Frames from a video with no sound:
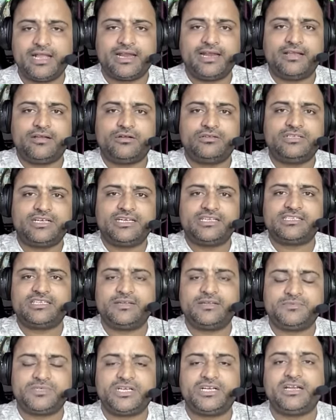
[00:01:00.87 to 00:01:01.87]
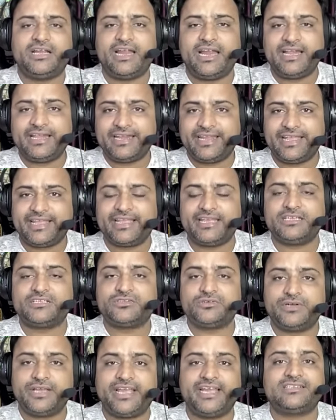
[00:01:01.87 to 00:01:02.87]
Click on the description and take it
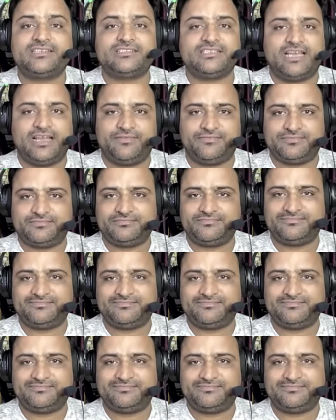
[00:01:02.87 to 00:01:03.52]
today itself.